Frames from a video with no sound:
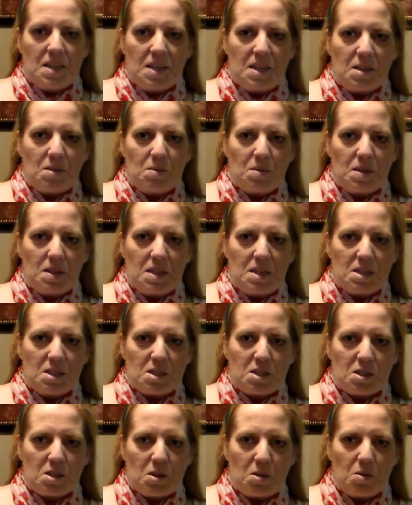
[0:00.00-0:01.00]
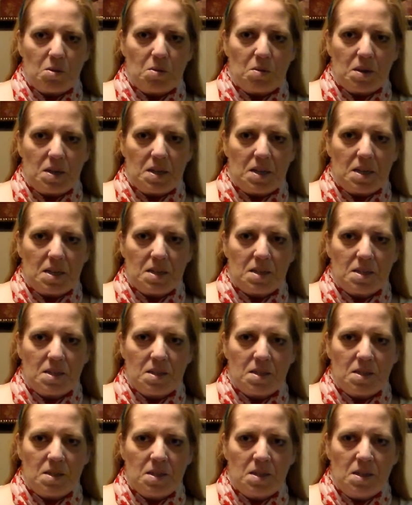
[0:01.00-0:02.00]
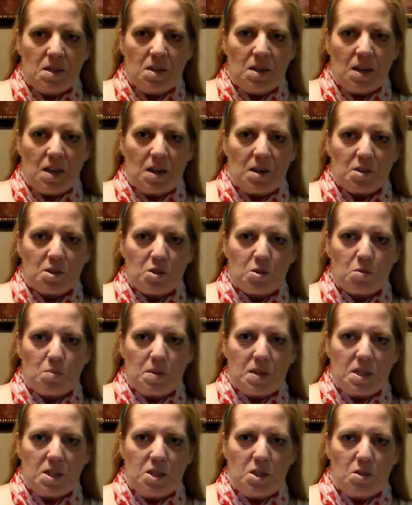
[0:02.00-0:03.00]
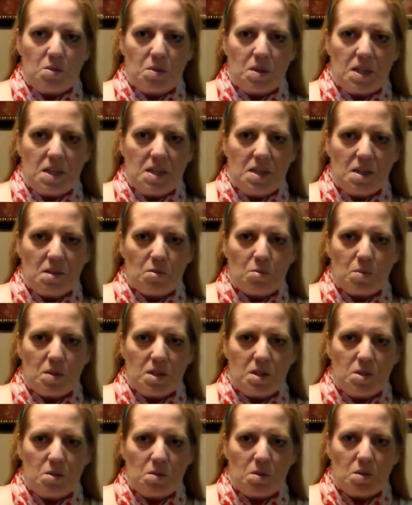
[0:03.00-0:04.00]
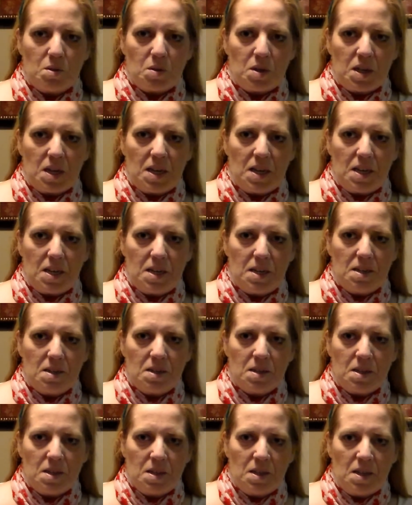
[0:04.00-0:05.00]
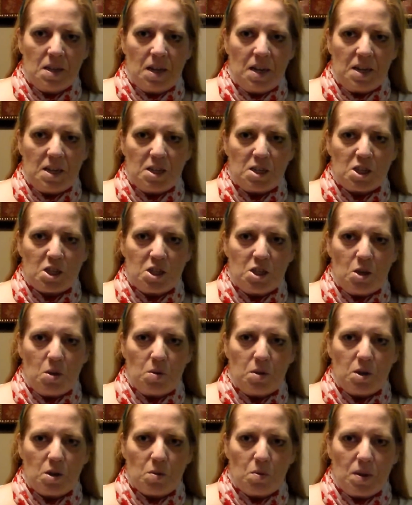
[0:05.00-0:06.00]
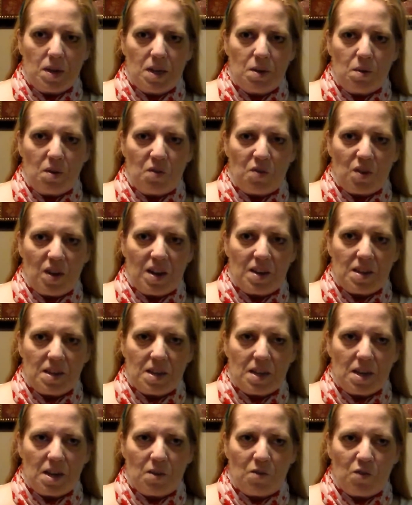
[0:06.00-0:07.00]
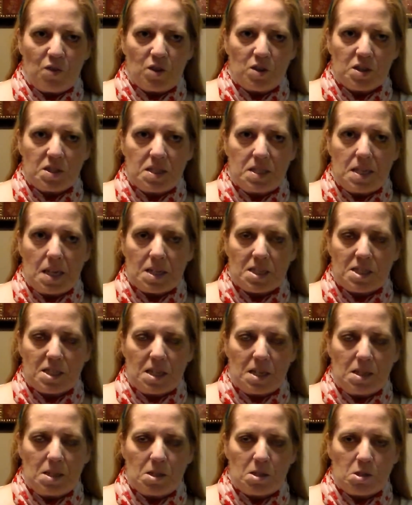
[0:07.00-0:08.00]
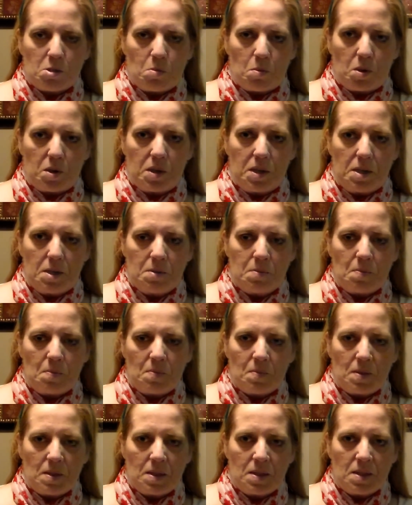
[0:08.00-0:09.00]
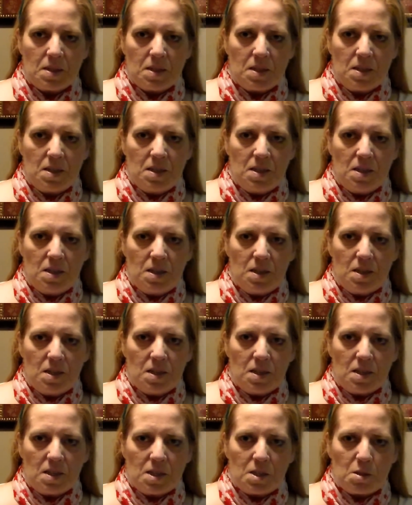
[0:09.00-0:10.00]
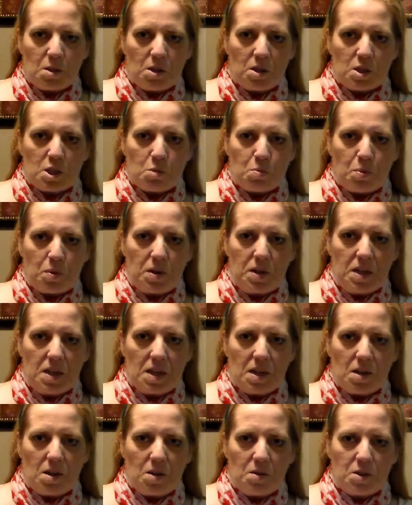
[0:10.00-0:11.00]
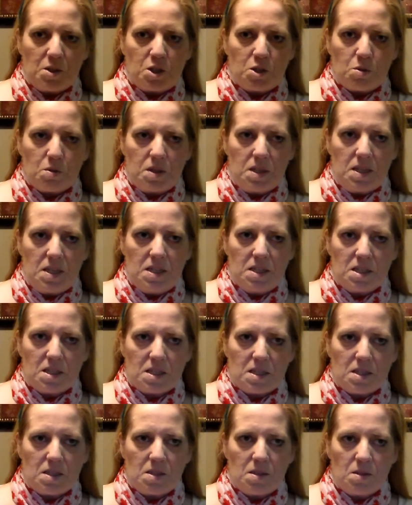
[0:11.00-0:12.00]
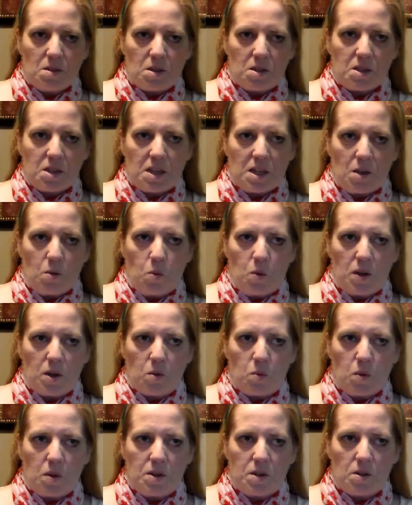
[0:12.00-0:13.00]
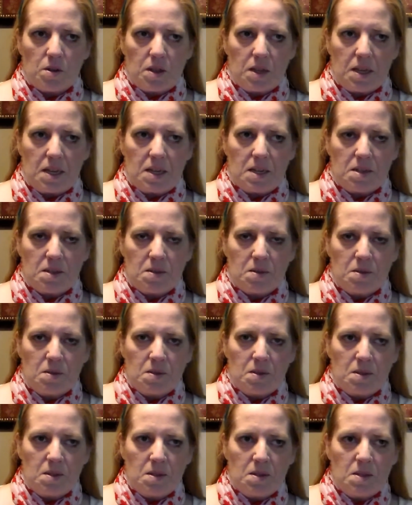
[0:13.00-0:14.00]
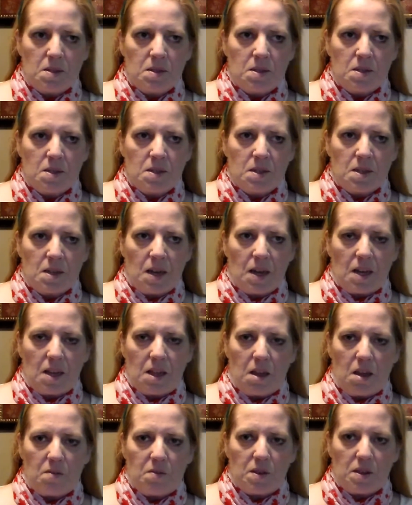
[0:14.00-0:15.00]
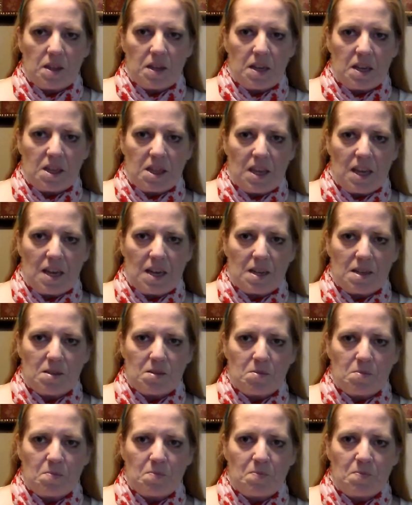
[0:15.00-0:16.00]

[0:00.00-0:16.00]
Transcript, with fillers: Anyways, so uh, how's everybody doing? Everybody doing okay? Any snow your way? We finally got our first dusting this morning. It looks pretty on all the trees and looks like a winter wonderland. I love it like that.